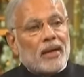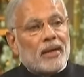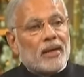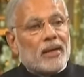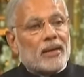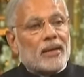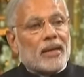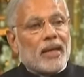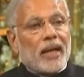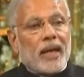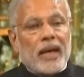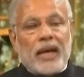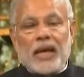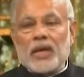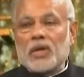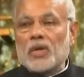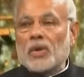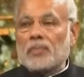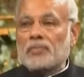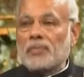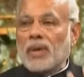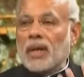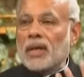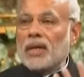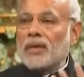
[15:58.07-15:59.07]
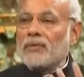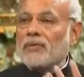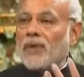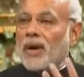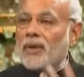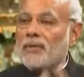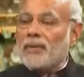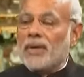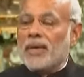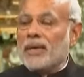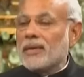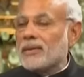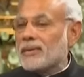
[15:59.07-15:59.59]
under the age of
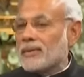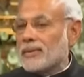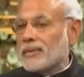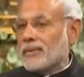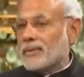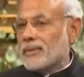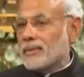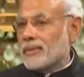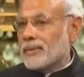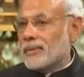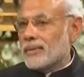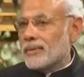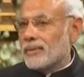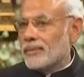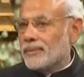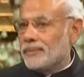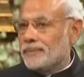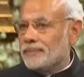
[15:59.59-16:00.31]
35 years.